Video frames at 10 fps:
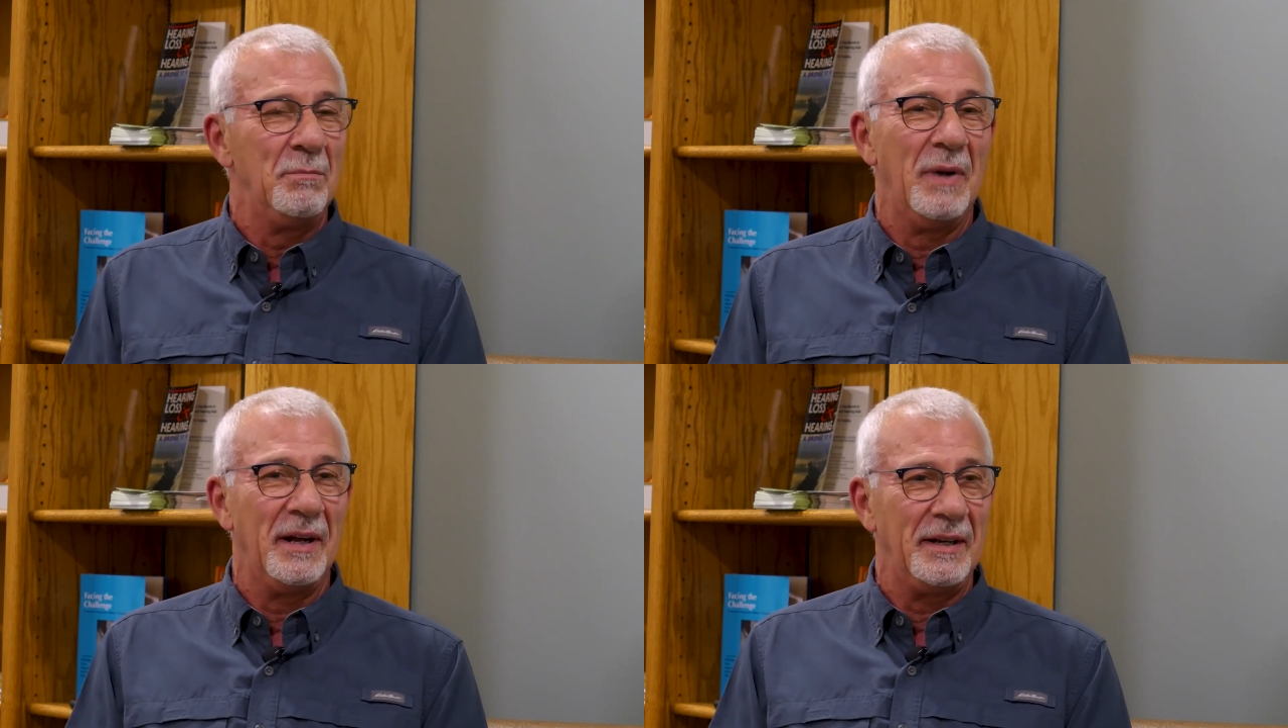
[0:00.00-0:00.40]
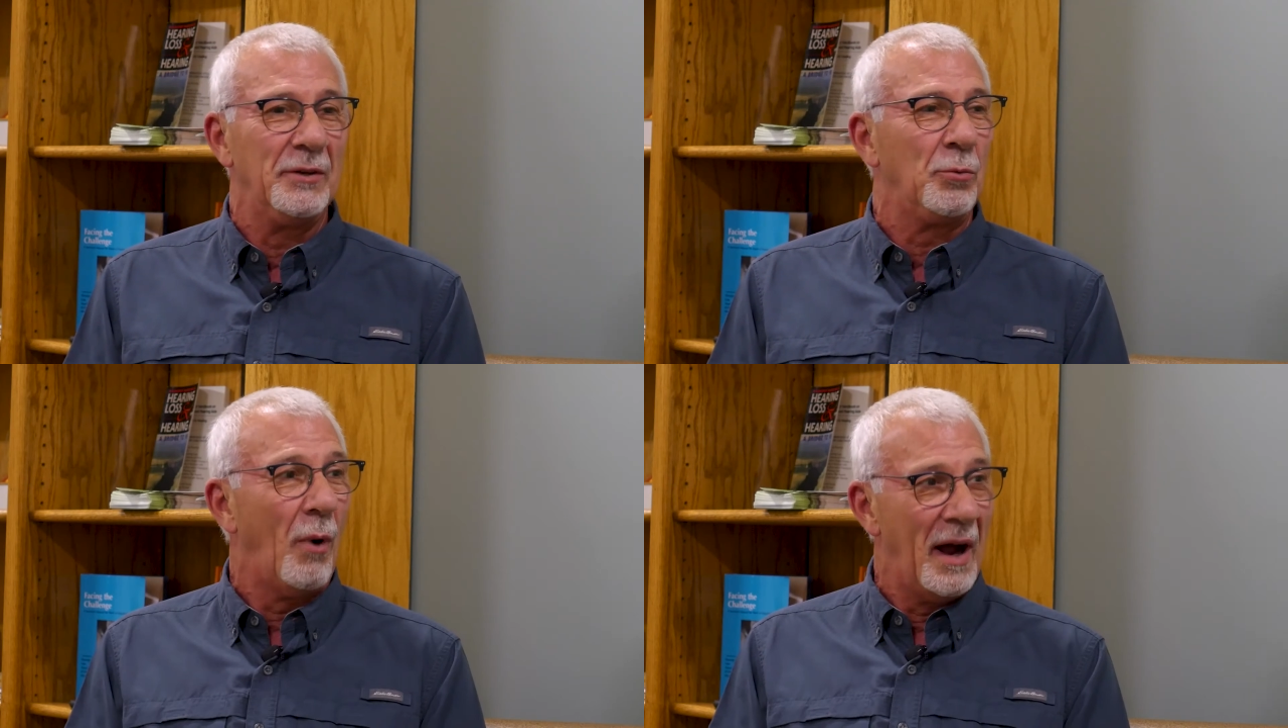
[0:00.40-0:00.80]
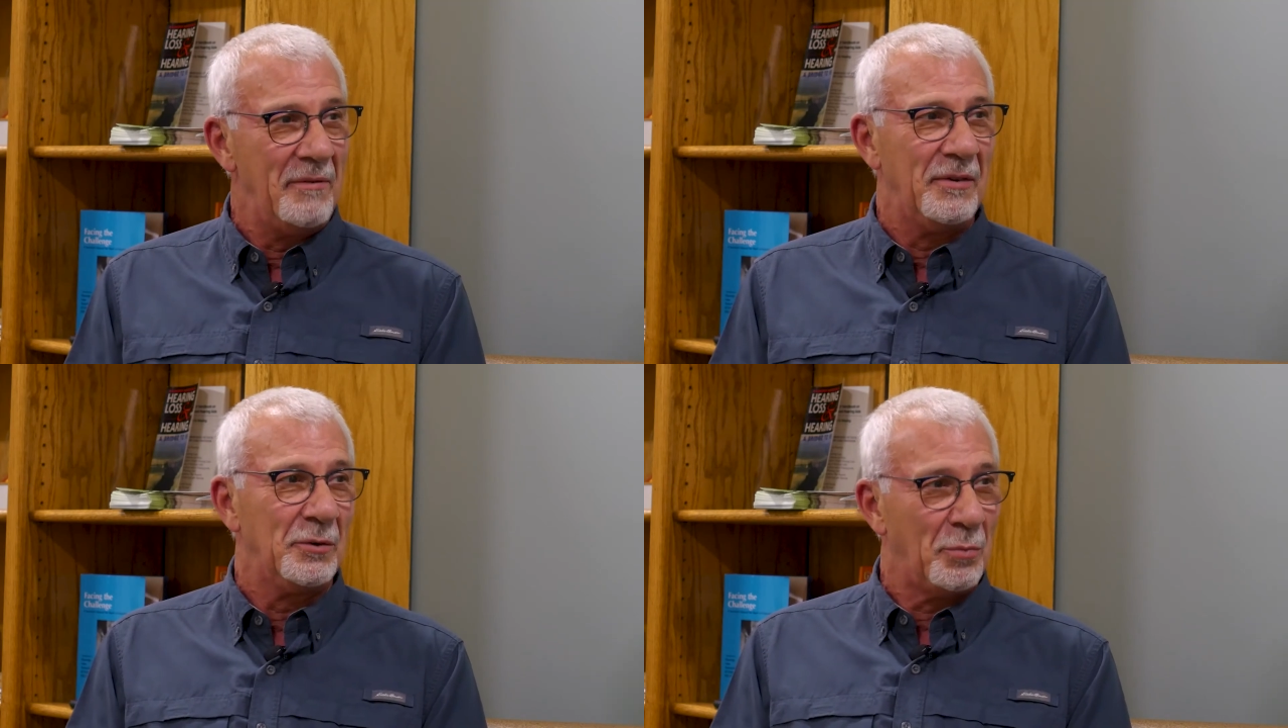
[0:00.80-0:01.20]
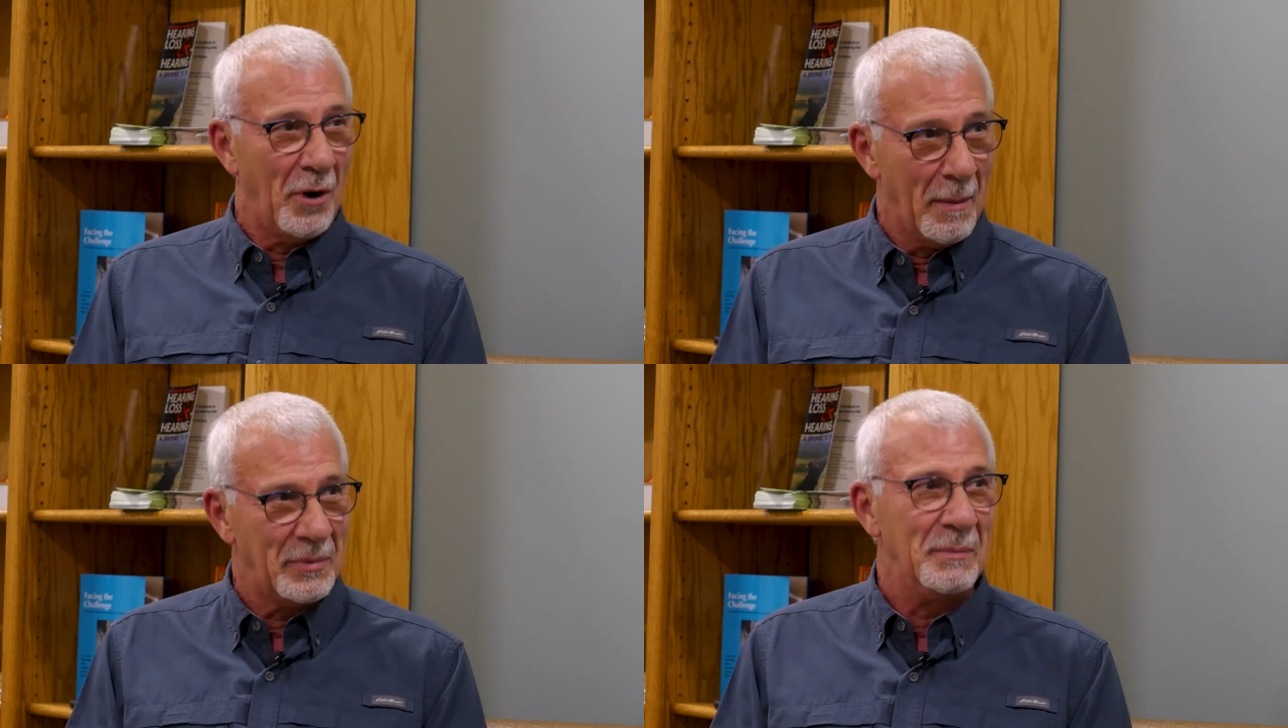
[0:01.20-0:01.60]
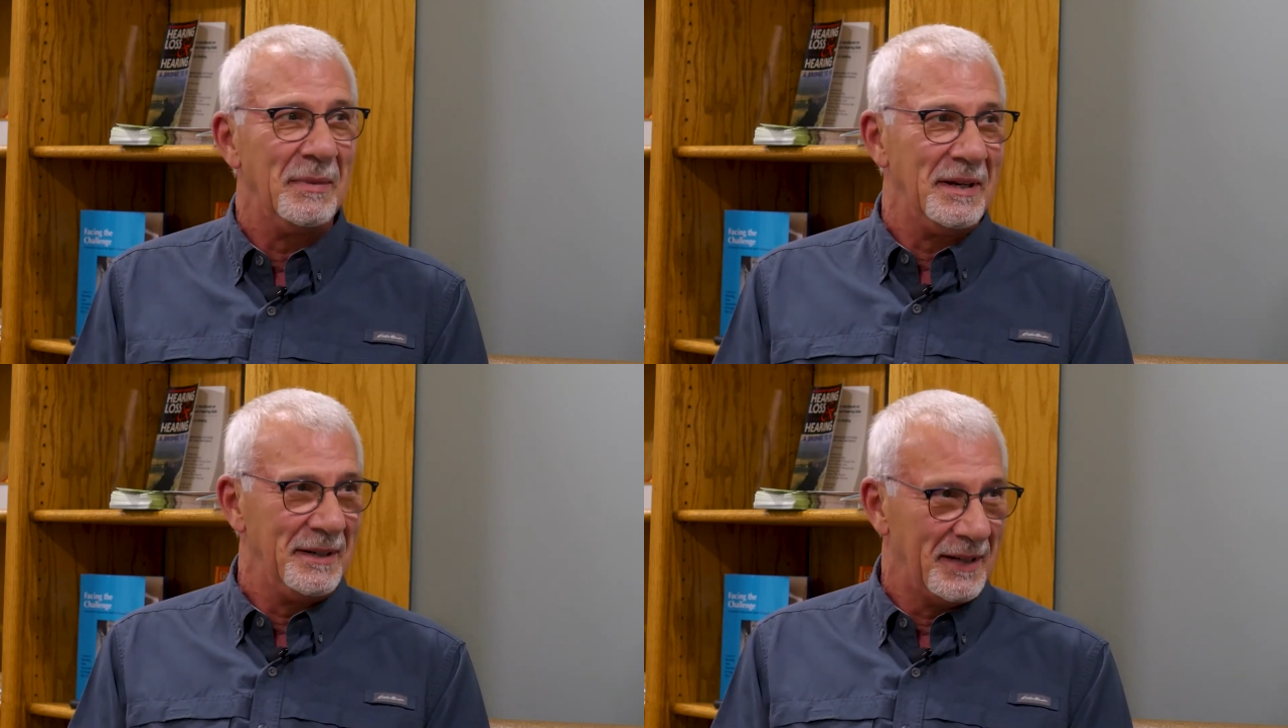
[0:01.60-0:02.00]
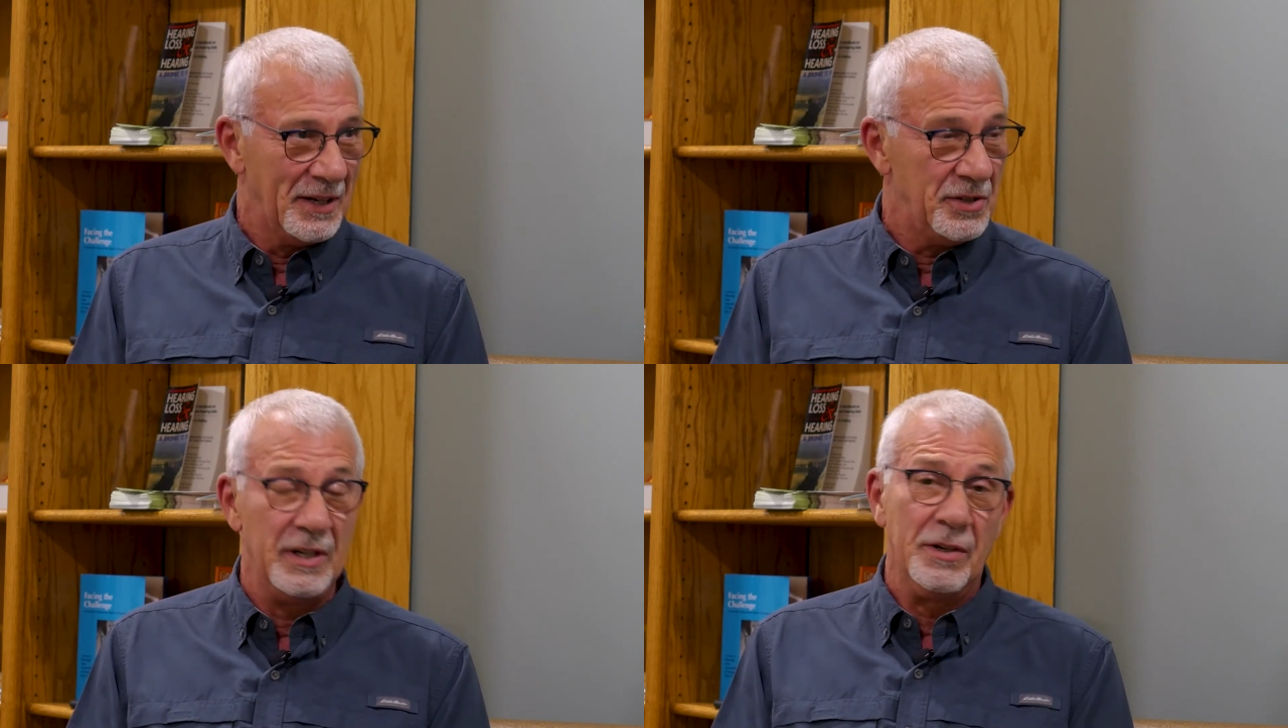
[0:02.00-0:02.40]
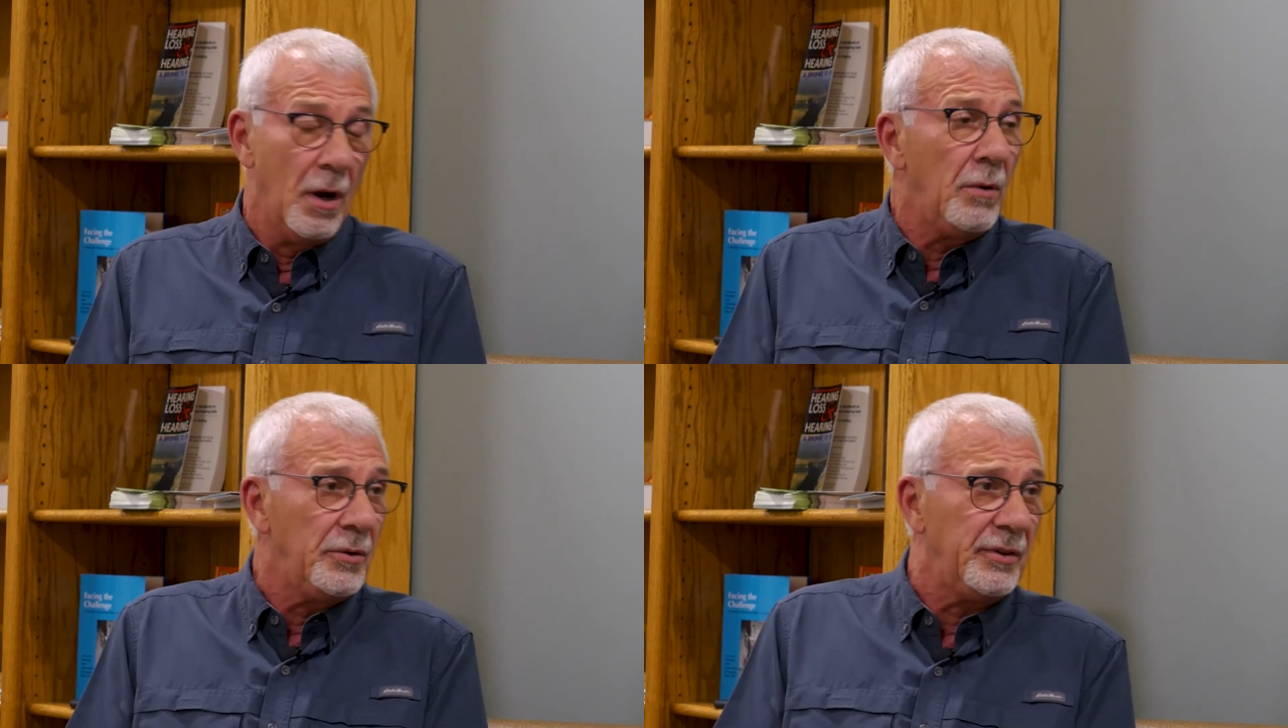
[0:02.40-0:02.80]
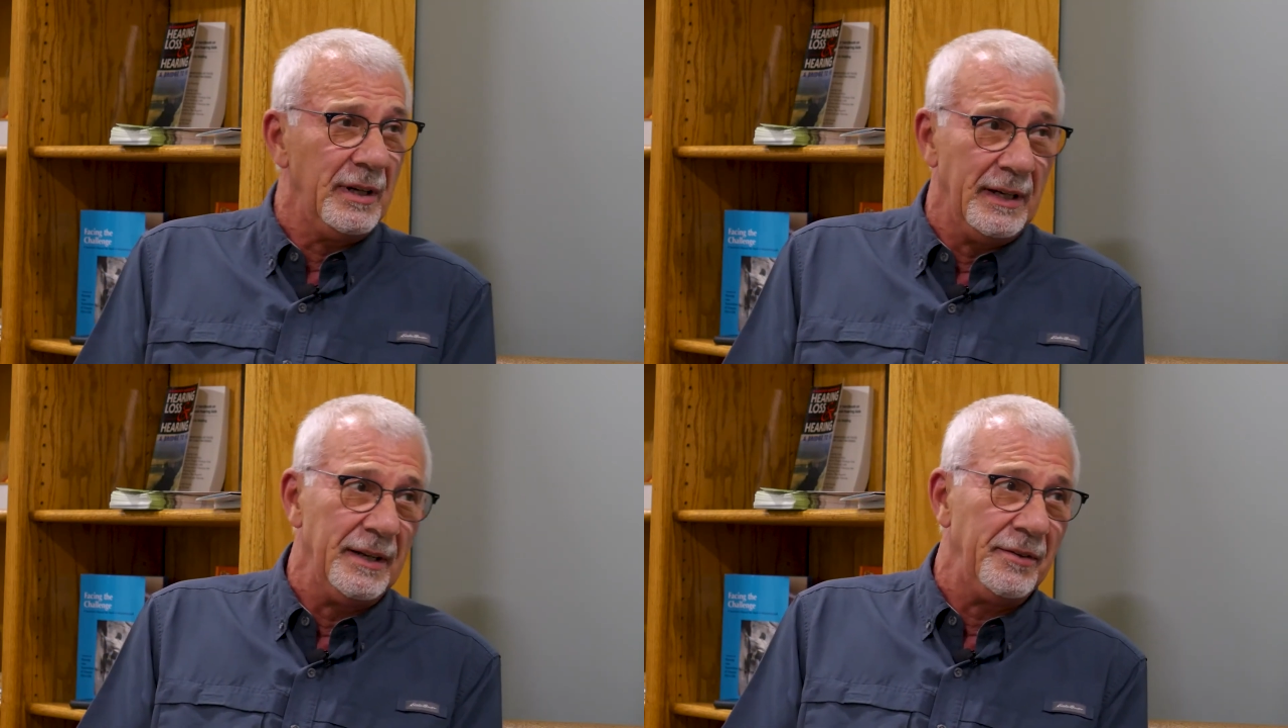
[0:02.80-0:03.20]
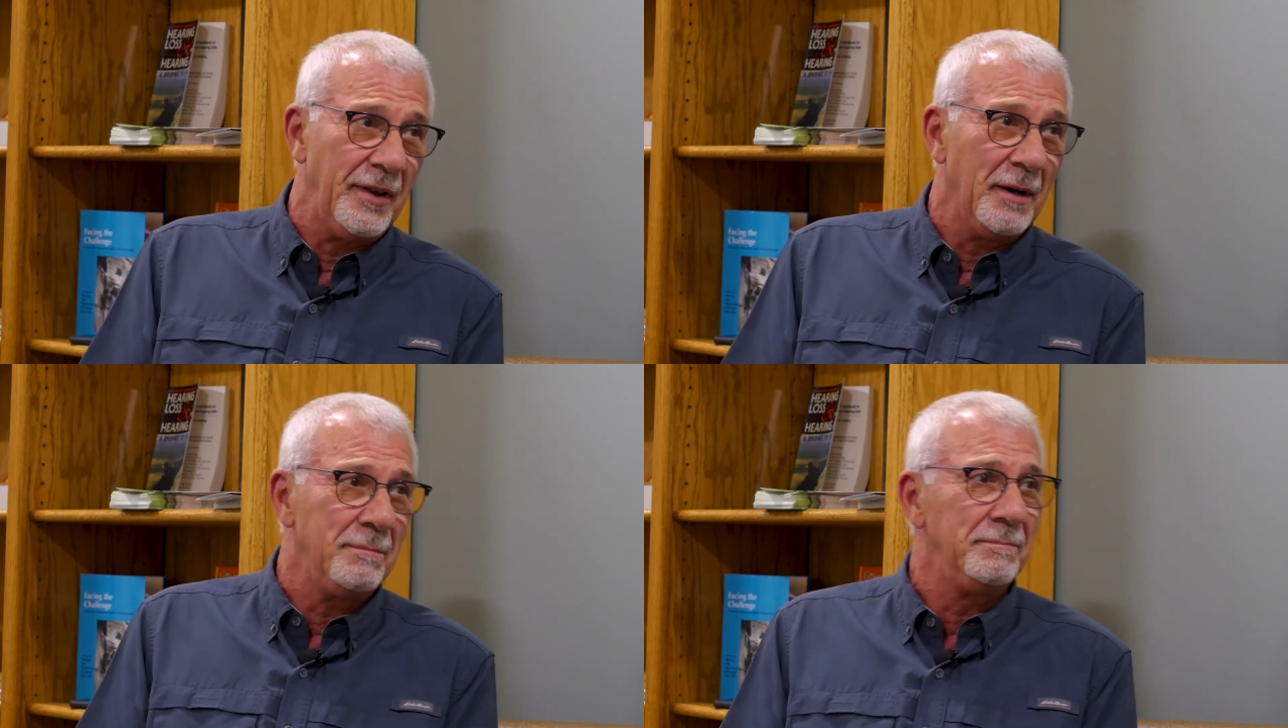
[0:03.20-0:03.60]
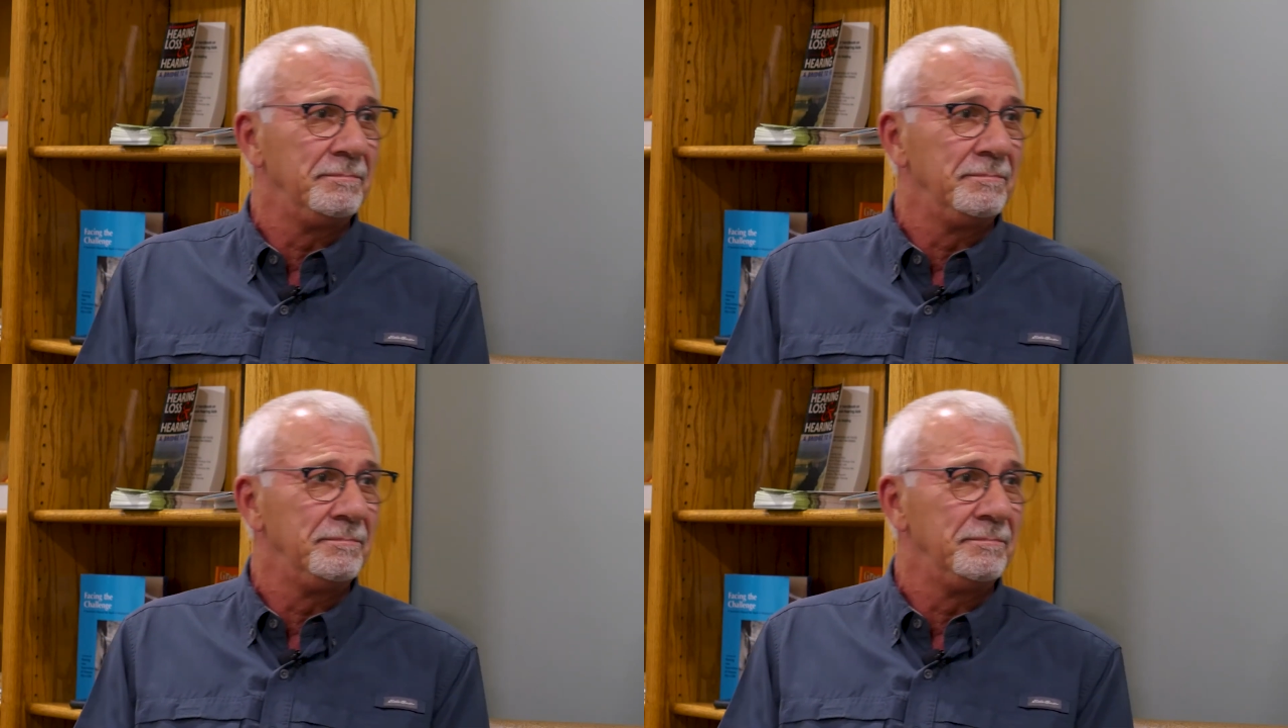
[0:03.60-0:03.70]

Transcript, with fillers: but his wife is prompting me because she knows he needs them.